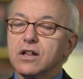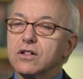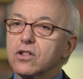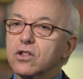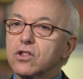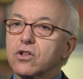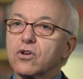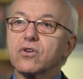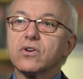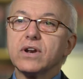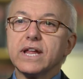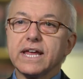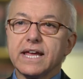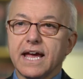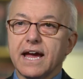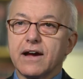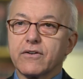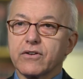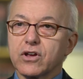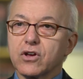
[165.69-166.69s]
learning
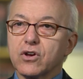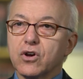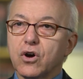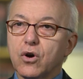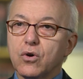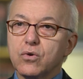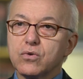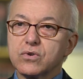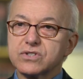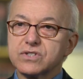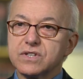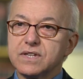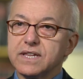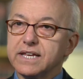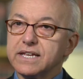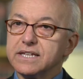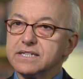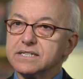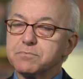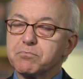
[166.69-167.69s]
how to coax
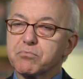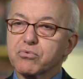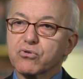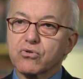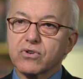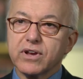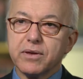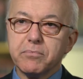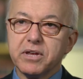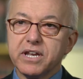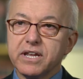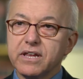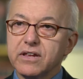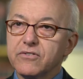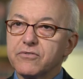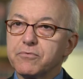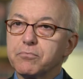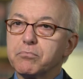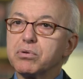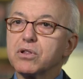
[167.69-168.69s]
these
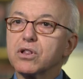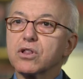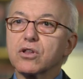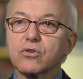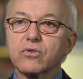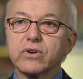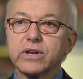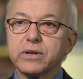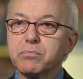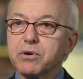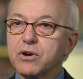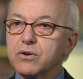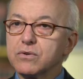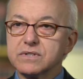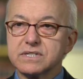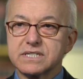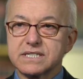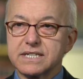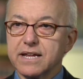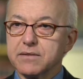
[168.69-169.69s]
primitive
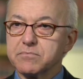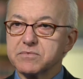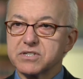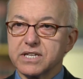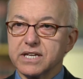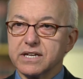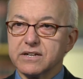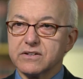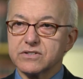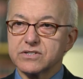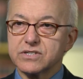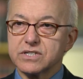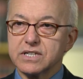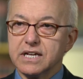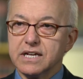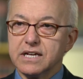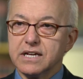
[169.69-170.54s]
pluripotent stem cells